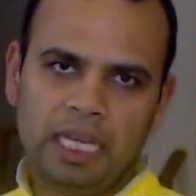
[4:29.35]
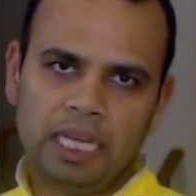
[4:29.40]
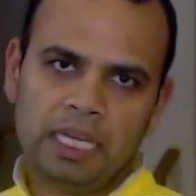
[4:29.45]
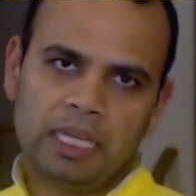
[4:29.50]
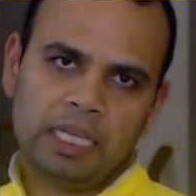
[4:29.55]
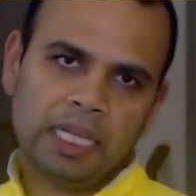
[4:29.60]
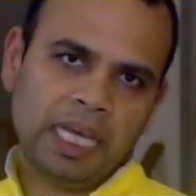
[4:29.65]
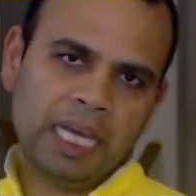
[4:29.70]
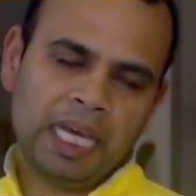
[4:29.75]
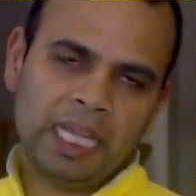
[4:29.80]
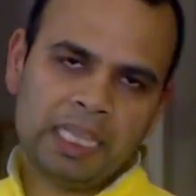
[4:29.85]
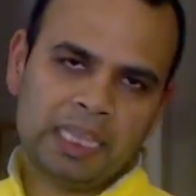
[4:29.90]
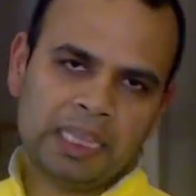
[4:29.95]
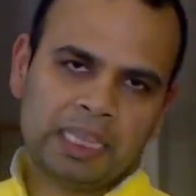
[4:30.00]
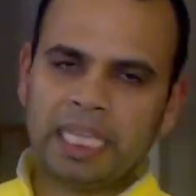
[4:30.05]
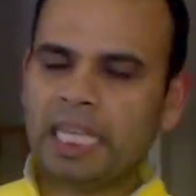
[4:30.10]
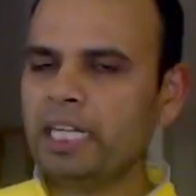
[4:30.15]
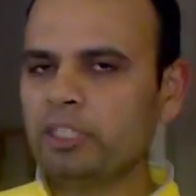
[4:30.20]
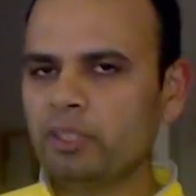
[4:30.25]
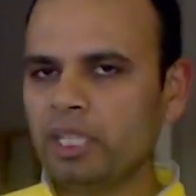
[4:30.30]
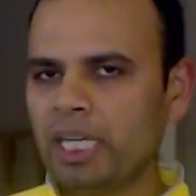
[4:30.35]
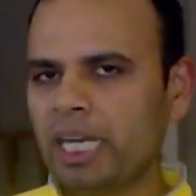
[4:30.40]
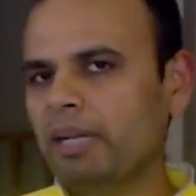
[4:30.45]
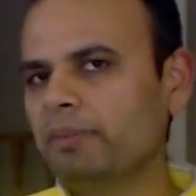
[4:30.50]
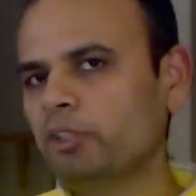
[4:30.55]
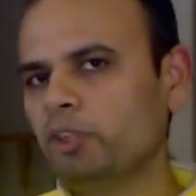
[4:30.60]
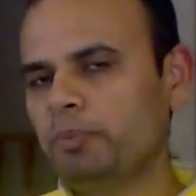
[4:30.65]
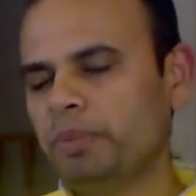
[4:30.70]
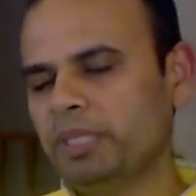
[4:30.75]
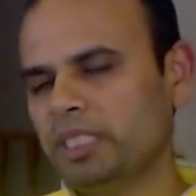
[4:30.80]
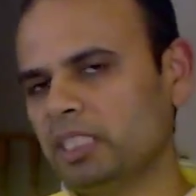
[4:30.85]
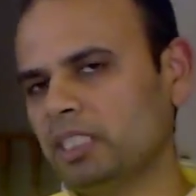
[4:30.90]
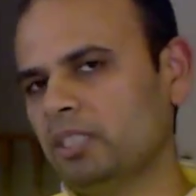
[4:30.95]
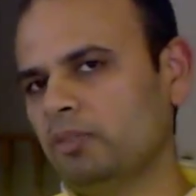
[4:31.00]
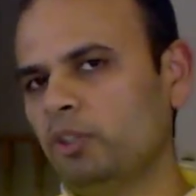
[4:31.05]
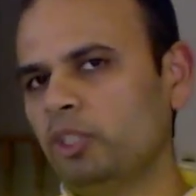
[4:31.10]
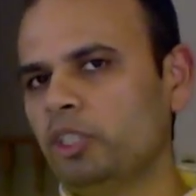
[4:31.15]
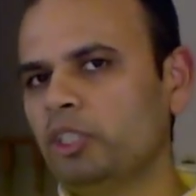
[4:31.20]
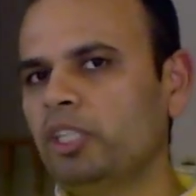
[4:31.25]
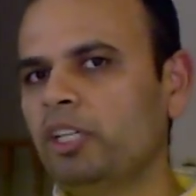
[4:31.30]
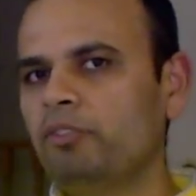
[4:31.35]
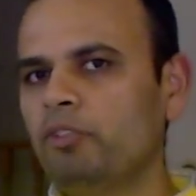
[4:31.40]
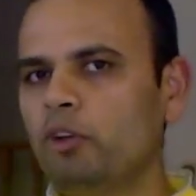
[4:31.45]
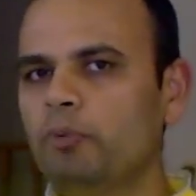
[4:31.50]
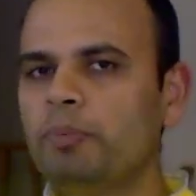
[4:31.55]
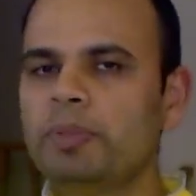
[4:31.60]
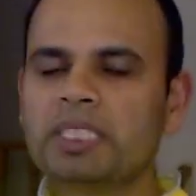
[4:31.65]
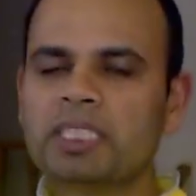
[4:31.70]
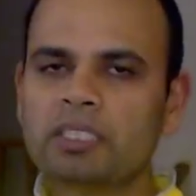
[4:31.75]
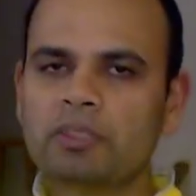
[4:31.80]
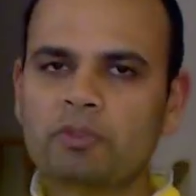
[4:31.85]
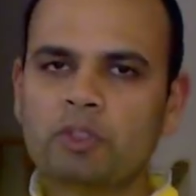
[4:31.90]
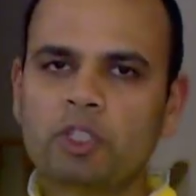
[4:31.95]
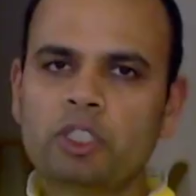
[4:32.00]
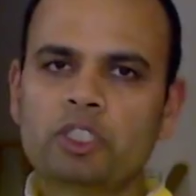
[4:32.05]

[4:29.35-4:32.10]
And then you have your pieces of wood. You have 4 pieces of wood,